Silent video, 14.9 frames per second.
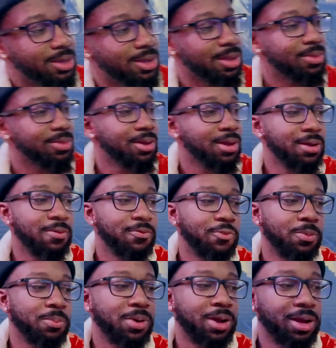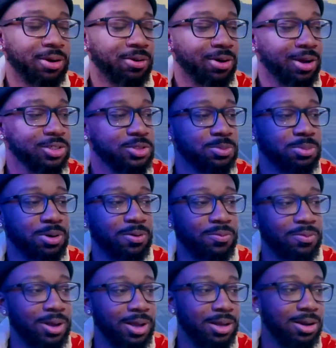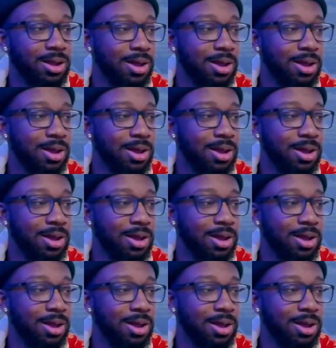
And then for my crash on my right,